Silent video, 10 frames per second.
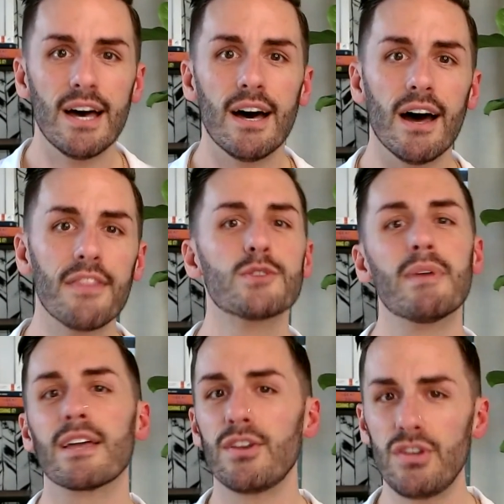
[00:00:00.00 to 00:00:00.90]
others
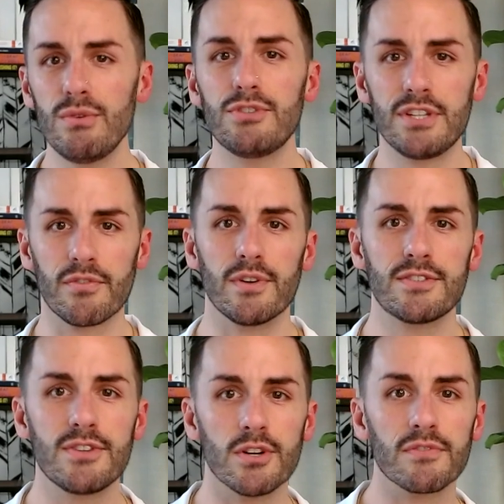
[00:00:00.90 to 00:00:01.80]
make a huge
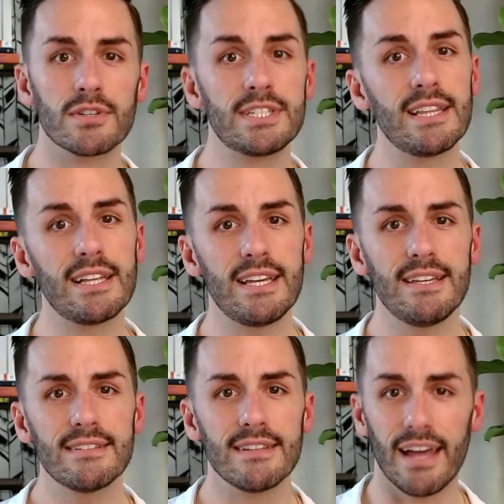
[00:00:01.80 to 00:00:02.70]
difference to your
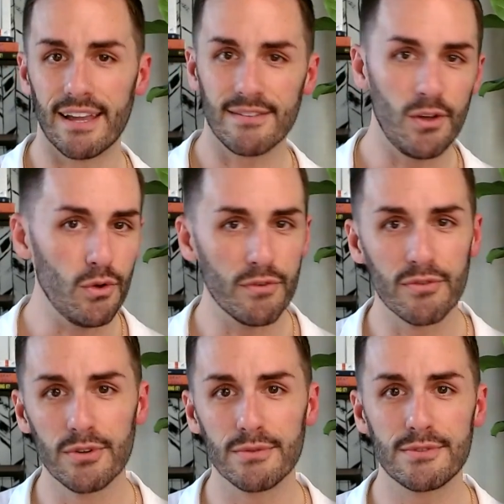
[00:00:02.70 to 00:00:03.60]
fertility, like whole
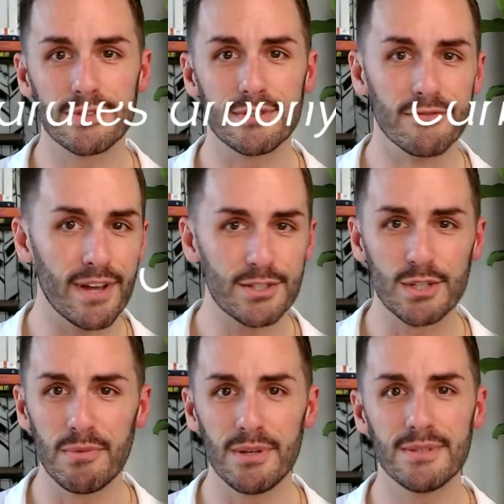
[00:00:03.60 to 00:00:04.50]
fruits and
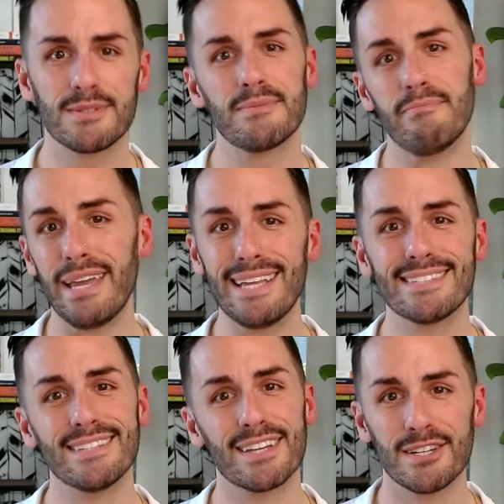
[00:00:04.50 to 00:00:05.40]
vegetables, beans
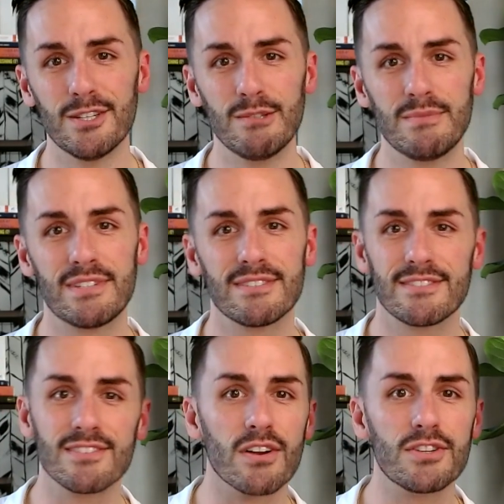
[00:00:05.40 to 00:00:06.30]
and legumes,
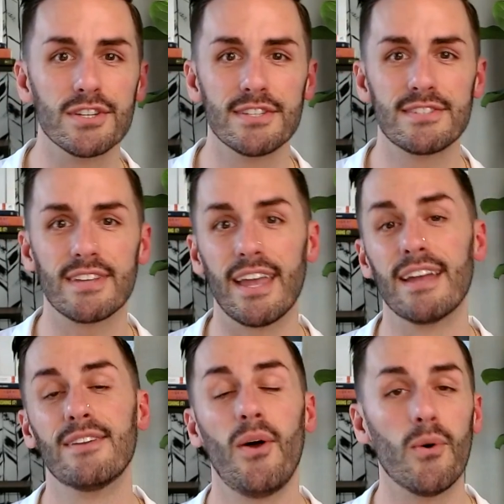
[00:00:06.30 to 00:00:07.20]
starches,
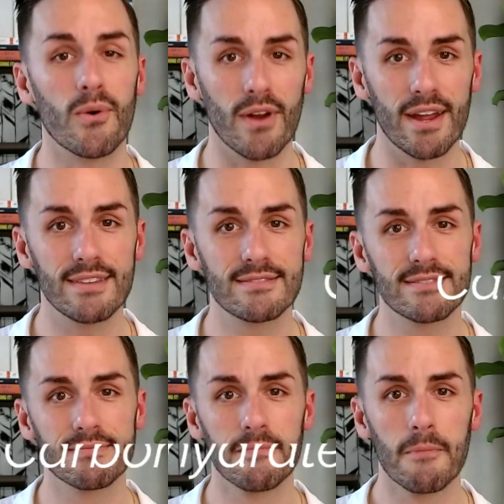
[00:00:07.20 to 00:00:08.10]
and whole grains.
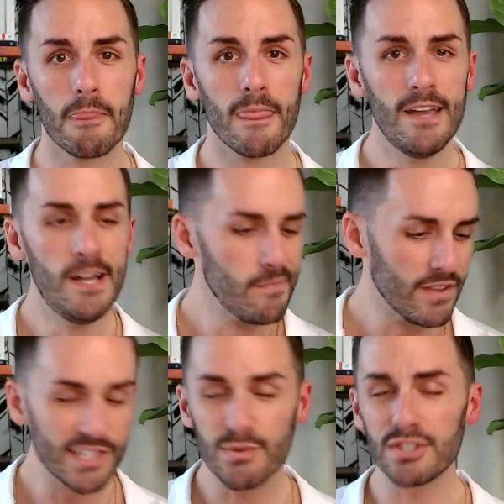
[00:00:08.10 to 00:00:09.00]

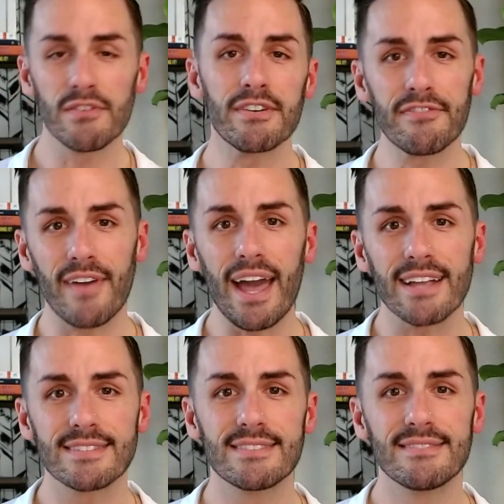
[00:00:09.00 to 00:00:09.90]
Let's switch over to
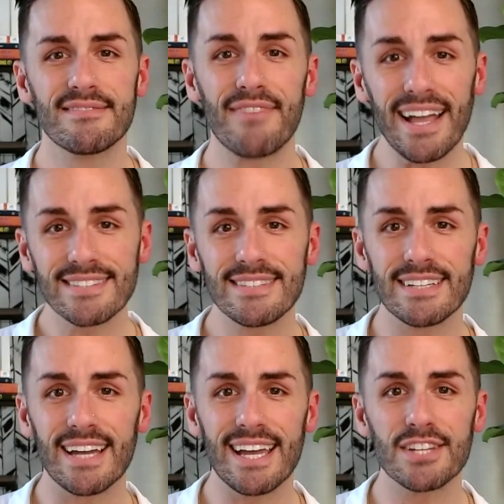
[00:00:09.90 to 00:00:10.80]
fats. Fats in the
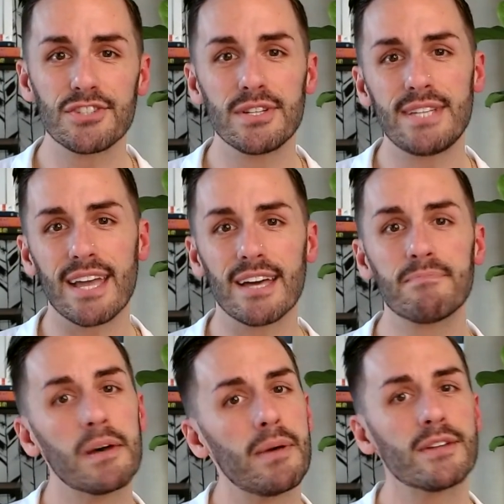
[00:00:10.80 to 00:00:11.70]
diet should take
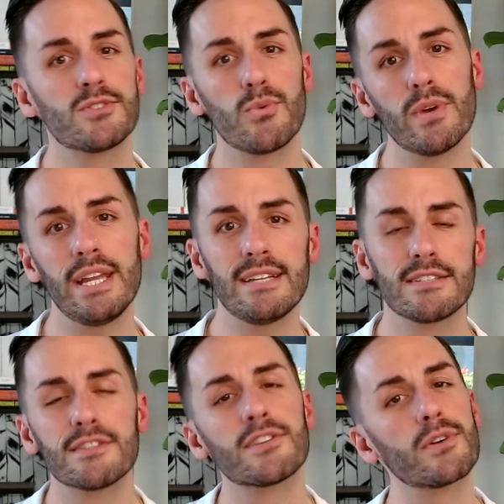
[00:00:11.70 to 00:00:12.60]
up about 20
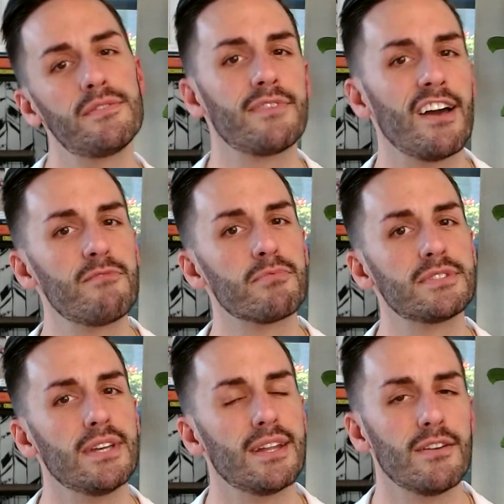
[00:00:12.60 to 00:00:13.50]
to
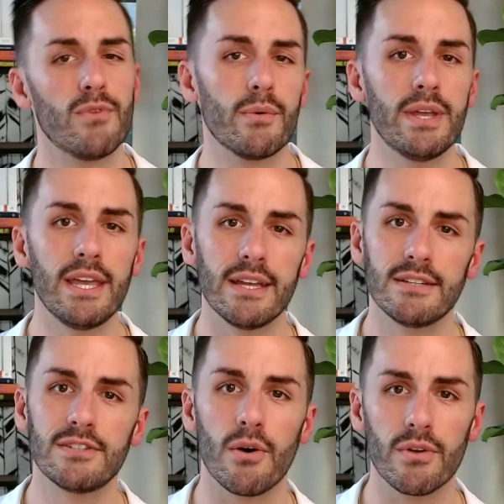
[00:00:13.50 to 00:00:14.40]
35% of what we eat
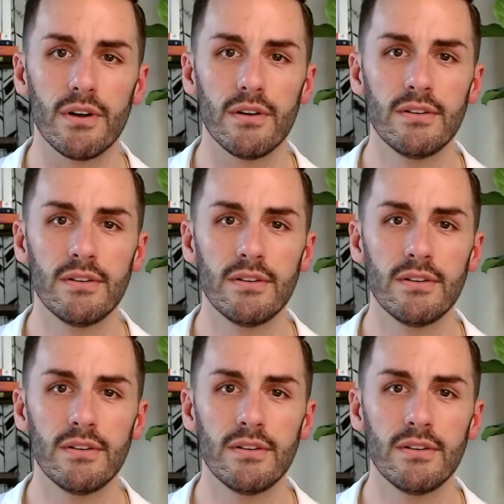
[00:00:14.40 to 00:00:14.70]
in total.